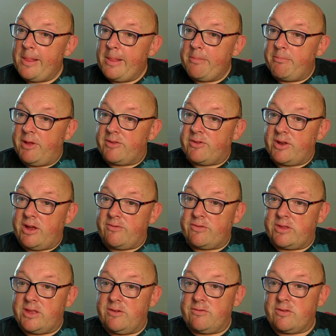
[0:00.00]
mental health
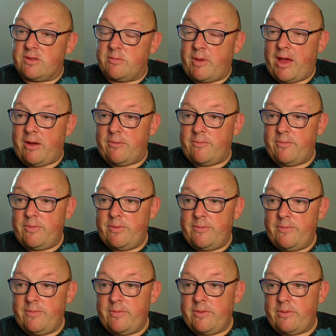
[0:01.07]
series is about,
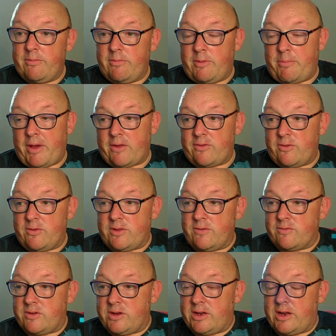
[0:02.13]
the past two
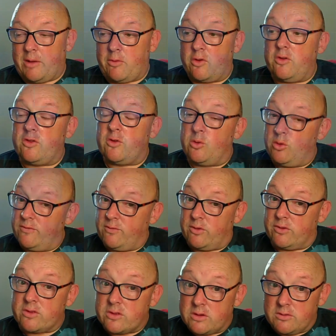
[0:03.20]
series I did. And I'm going to do another one
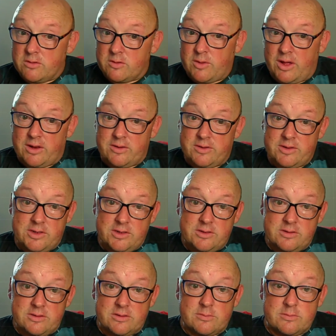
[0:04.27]
soon as well.
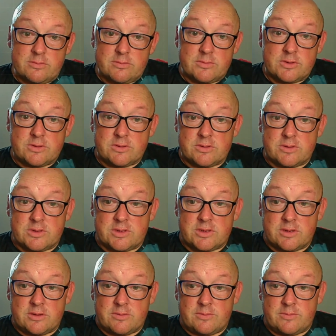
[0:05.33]
Because
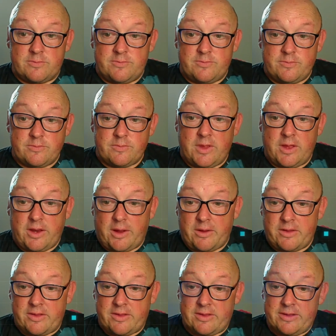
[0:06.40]
you know,
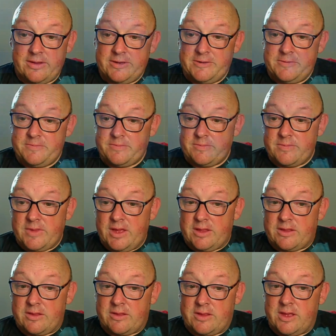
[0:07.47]
it's
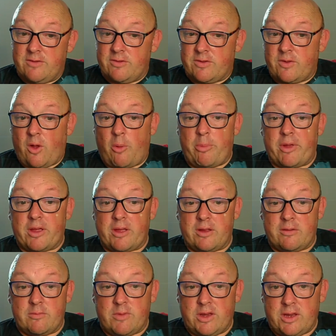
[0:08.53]
a serious topic
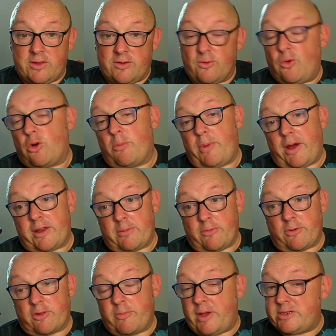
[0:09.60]
and we need to talk about it more,
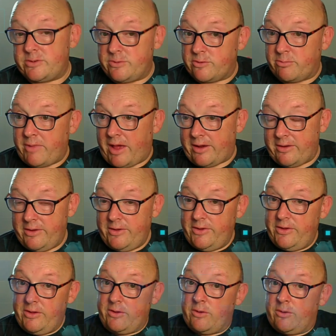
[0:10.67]
especially with men
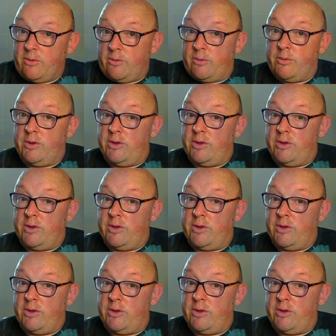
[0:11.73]
who,